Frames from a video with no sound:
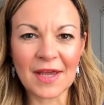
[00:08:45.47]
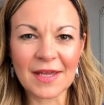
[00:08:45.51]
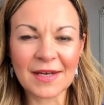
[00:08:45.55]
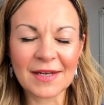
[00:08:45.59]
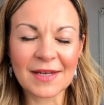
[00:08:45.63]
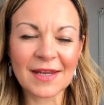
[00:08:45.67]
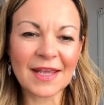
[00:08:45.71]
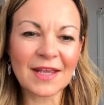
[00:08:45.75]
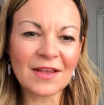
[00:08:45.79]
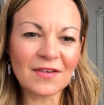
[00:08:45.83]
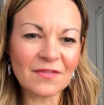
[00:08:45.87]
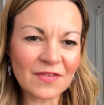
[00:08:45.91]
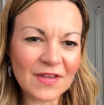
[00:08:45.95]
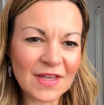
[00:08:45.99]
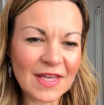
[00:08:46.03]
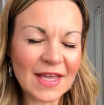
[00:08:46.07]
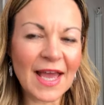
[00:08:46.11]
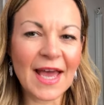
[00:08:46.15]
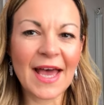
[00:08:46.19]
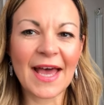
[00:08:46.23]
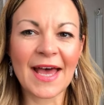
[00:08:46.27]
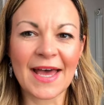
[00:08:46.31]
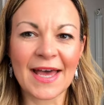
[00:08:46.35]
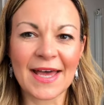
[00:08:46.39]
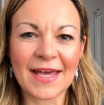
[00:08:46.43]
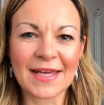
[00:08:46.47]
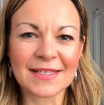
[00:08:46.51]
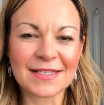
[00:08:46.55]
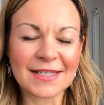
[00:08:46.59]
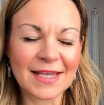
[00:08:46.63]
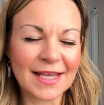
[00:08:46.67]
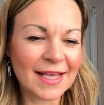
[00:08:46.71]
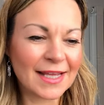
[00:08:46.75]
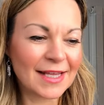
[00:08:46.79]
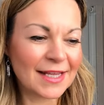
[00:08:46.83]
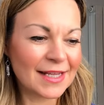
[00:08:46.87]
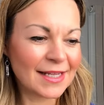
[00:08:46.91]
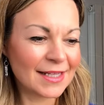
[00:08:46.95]
And if he had
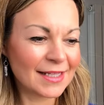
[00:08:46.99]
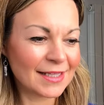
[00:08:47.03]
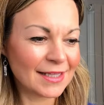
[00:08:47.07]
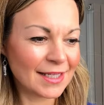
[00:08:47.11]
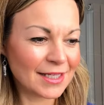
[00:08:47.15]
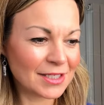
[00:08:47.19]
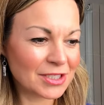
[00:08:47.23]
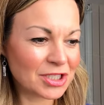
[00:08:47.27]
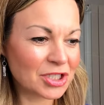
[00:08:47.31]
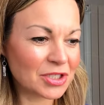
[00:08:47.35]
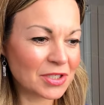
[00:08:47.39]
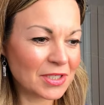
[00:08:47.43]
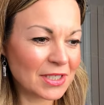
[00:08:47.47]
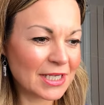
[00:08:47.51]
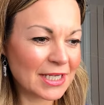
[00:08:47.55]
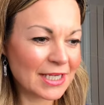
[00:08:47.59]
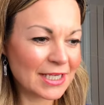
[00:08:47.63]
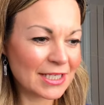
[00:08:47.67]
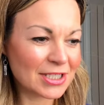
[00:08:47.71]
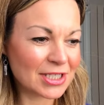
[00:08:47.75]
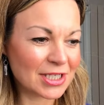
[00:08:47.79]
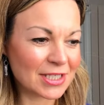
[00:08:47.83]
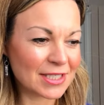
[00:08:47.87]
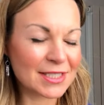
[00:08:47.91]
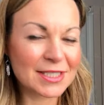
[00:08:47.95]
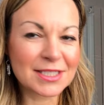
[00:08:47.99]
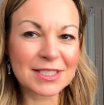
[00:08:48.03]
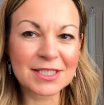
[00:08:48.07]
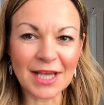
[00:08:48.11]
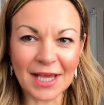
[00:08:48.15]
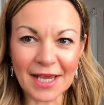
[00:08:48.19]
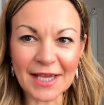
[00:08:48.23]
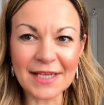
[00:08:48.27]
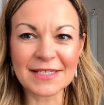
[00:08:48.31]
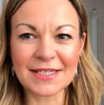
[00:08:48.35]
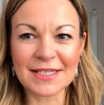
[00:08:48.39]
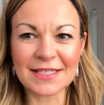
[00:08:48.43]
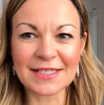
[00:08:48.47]
literally just
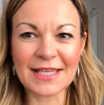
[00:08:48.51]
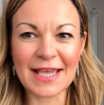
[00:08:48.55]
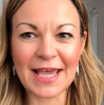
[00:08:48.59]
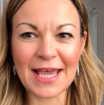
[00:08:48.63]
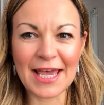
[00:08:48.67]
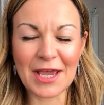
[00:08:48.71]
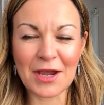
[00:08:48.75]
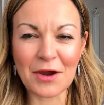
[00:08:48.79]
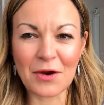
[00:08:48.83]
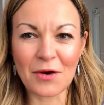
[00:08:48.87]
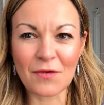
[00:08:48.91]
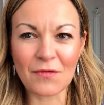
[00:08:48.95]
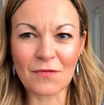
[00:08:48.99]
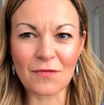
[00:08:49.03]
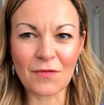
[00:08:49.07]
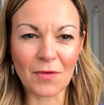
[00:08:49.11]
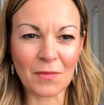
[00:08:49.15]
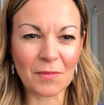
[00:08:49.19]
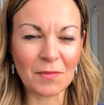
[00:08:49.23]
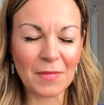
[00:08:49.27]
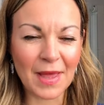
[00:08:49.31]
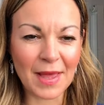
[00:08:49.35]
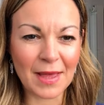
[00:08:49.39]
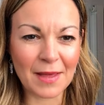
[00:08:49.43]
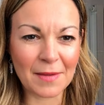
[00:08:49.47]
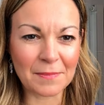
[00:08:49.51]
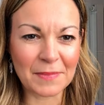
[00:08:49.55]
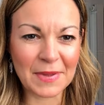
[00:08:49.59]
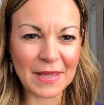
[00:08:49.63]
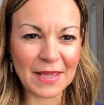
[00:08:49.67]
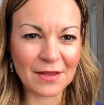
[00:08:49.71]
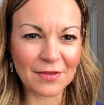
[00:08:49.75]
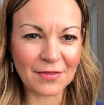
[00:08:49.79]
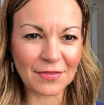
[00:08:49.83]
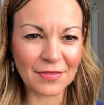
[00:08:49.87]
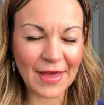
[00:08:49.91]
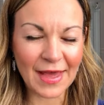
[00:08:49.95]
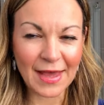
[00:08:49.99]
dyed his hair from
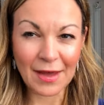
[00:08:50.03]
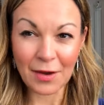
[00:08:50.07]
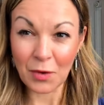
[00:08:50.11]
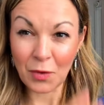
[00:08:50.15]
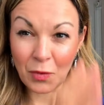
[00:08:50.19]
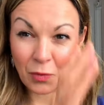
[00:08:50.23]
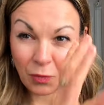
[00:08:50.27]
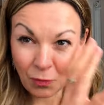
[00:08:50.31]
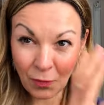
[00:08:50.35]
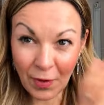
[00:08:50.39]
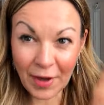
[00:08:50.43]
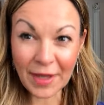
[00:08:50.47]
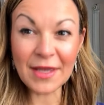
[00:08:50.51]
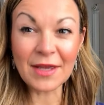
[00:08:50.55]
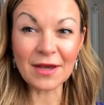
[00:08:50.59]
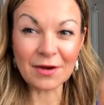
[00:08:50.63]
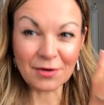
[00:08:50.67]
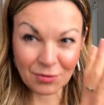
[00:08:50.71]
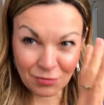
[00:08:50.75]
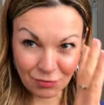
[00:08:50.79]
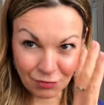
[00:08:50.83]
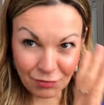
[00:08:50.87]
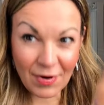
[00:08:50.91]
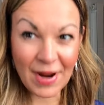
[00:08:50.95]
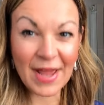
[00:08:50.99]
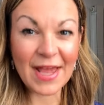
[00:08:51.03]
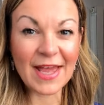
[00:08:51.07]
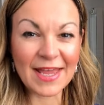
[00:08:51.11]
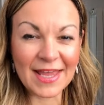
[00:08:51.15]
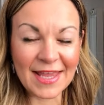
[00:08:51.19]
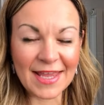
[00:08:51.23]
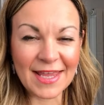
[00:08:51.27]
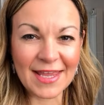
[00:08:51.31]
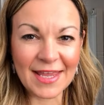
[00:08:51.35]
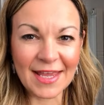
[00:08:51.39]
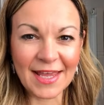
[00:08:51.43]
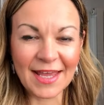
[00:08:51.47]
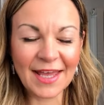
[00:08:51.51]
being that quite a
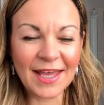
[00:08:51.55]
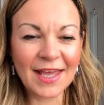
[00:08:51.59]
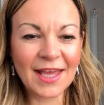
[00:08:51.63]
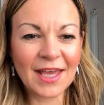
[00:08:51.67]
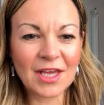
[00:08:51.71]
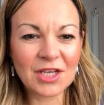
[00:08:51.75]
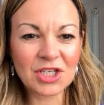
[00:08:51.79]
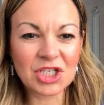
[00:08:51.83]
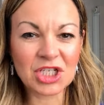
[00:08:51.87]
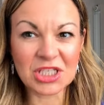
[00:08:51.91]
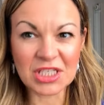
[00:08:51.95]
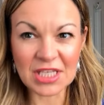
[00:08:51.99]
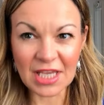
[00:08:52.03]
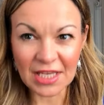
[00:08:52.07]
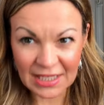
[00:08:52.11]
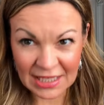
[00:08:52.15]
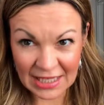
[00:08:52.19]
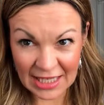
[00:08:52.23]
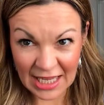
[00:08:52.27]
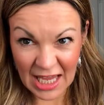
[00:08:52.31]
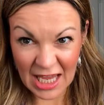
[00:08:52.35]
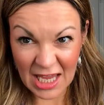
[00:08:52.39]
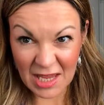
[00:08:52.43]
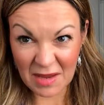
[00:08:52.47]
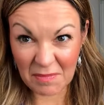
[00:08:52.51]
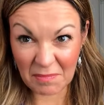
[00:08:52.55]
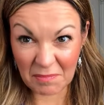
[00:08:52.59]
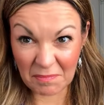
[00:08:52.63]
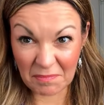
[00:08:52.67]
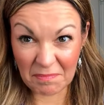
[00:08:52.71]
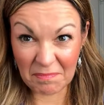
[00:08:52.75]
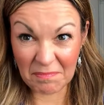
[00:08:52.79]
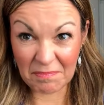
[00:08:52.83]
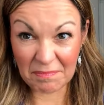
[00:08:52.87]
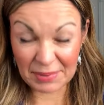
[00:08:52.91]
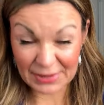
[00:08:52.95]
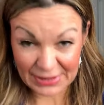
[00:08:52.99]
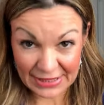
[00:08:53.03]
grey to suddenly
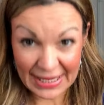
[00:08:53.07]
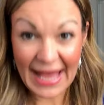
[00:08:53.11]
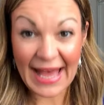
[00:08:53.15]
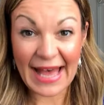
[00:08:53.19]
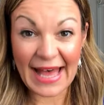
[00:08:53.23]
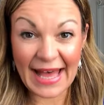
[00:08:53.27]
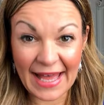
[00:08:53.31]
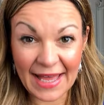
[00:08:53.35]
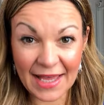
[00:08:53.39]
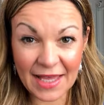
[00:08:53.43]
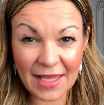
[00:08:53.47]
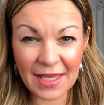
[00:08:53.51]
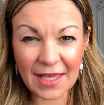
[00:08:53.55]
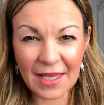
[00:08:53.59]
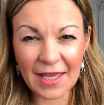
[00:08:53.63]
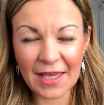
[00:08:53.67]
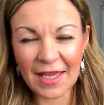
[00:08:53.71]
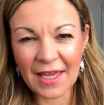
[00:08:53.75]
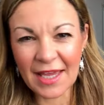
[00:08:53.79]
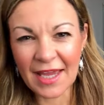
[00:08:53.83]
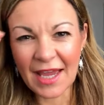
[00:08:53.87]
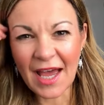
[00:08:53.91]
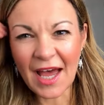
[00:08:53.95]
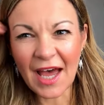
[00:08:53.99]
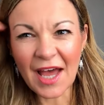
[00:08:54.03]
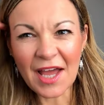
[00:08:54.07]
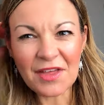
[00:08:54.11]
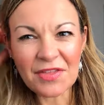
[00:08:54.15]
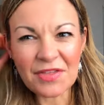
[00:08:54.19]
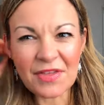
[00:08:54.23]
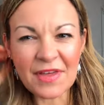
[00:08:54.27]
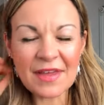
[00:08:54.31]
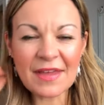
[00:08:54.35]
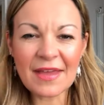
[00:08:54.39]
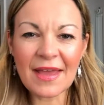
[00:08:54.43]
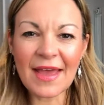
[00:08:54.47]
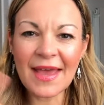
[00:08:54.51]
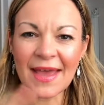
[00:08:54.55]
black, I
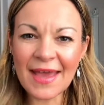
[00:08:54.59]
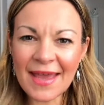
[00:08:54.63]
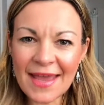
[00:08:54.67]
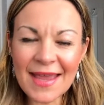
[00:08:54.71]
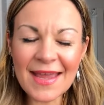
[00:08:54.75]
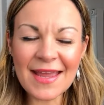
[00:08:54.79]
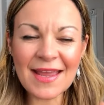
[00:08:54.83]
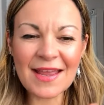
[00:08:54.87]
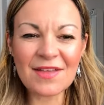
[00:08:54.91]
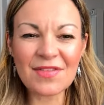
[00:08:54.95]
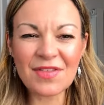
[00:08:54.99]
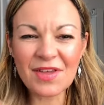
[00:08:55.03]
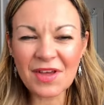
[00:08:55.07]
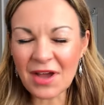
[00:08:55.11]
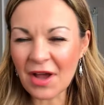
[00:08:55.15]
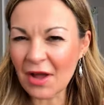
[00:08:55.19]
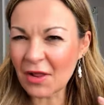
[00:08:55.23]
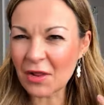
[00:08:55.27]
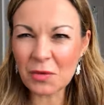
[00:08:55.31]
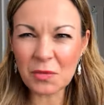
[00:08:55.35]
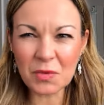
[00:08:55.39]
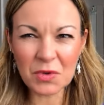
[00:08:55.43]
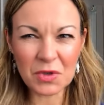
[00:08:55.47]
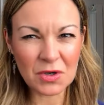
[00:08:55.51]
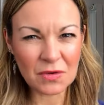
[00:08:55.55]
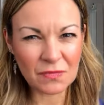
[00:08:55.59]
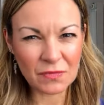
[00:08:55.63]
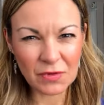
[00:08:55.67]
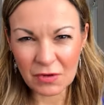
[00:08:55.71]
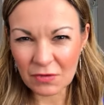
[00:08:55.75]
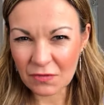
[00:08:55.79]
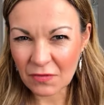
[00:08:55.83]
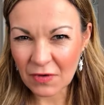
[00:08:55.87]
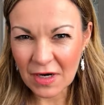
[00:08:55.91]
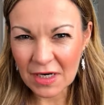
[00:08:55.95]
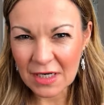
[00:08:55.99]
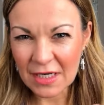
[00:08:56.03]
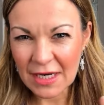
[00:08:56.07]
think A, the colour wouldn't have
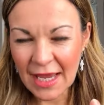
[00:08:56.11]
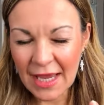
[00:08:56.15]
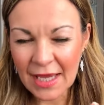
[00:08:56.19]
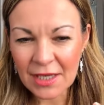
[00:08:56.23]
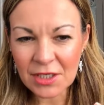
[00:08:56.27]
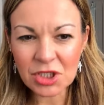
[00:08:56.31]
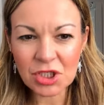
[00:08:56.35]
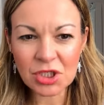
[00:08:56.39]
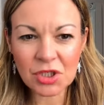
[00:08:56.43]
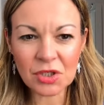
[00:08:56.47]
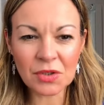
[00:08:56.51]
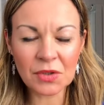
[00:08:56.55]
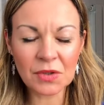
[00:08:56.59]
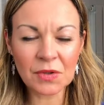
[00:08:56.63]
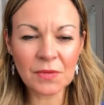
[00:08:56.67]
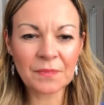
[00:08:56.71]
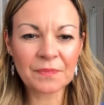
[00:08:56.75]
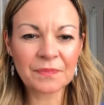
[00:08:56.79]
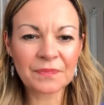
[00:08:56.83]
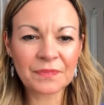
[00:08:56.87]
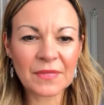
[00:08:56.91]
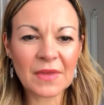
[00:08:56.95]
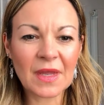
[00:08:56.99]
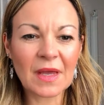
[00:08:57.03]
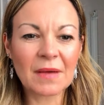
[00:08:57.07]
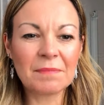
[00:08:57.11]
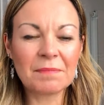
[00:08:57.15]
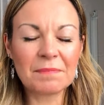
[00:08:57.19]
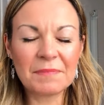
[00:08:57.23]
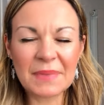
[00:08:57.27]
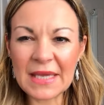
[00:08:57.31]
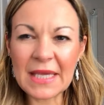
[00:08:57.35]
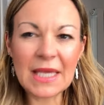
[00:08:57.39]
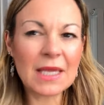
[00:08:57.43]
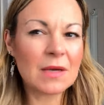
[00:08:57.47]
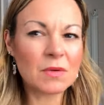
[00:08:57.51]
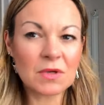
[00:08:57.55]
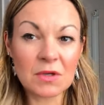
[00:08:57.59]
looked very natural, and
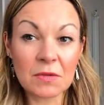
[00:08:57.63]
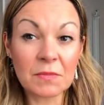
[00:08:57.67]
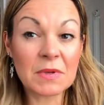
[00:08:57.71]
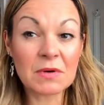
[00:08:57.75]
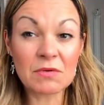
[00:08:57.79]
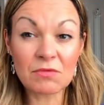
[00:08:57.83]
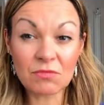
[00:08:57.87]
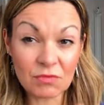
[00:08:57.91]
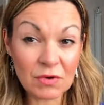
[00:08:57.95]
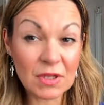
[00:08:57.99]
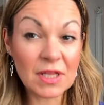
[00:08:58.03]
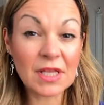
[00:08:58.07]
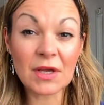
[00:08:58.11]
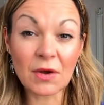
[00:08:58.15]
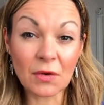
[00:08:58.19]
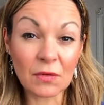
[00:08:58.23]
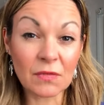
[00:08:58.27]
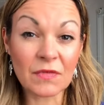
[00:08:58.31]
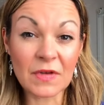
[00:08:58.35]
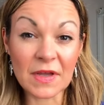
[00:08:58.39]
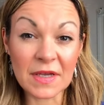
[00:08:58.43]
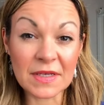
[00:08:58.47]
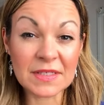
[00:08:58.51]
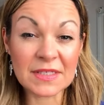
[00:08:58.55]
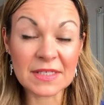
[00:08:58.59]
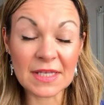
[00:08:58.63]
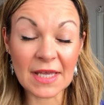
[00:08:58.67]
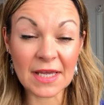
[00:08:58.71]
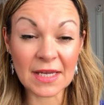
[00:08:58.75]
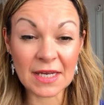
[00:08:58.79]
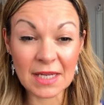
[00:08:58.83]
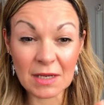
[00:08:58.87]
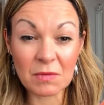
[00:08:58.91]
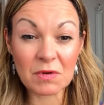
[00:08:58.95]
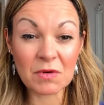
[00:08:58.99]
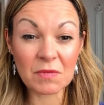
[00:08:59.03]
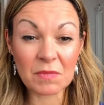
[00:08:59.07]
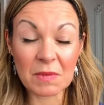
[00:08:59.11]
B, it would have been really obvious
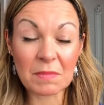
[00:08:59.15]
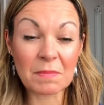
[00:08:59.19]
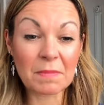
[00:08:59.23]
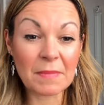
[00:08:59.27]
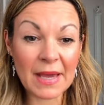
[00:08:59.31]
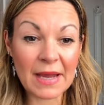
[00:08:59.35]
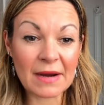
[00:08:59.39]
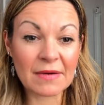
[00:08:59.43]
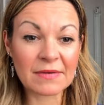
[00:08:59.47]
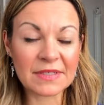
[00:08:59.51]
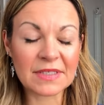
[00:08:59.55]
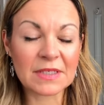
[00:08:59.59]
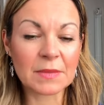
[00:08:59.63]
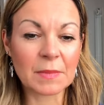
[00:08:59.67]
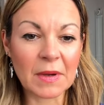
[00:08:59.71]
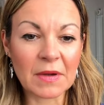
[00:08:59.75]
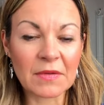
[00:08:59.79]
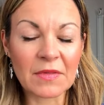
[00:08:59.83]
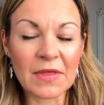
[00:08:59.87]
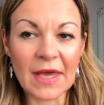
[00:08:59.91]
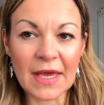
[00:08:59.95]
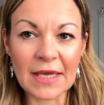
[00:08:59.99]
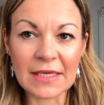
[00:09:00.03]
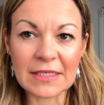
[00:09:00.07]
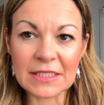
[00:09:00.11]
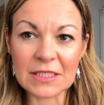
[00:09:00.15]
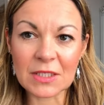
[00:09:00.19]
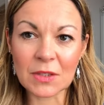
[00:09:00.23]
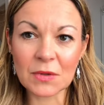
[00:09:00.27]
and he would have been embarrassed about that.